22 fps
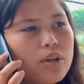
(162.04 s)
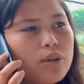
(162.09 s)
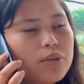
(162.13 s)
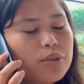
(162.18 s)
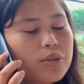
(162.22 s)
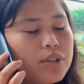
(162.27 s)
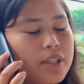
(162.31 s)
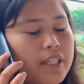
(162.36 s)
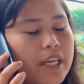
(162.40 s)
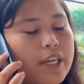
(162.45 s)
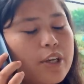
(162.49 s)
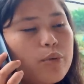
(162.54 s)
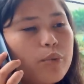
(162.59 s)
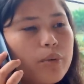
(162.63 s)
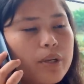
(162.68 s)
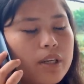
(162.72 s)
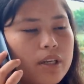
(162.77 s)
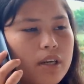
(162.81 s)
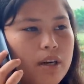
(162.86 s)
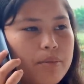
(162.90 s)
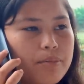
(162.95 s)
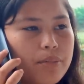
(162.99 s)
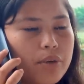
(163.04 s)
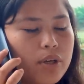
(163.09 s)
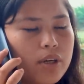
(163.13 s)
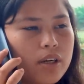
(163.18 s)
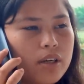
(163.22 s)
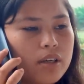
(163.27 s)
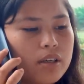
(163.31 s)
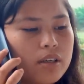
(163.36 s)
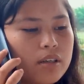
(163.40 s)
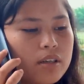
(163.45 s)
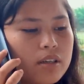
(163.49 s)
You said you will come
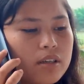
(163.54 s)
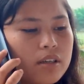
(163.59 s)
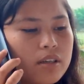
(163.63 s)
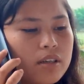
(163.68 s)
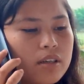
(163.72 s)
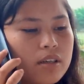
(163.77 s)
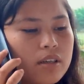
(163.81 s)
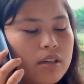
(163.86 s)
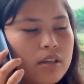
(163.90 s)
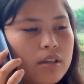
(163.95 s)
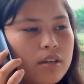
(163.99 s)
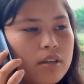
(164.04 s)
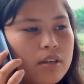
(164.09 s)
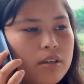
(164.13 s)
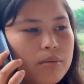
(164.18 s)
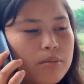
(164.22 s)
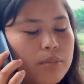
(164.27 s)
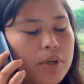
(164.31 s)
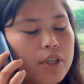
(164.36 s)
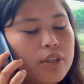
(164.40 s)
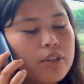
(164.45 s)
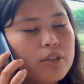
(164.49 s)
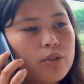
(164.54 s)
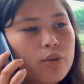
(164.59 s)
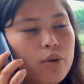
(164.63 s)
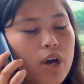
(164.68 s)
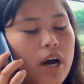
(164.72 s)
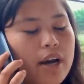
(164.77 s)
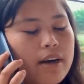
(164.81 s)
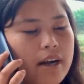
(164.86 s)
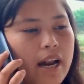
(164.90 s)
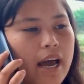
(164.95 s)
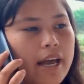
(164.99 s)
here, but you
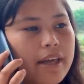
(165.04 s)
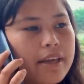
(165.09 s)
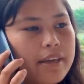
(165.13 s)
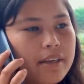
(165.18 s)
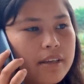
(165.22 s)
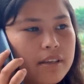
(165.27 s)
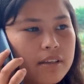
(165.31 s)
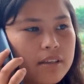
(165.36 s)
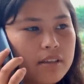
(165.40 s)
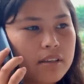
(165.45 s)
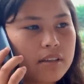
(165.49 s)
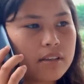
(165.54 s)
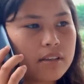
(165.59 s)
are lying.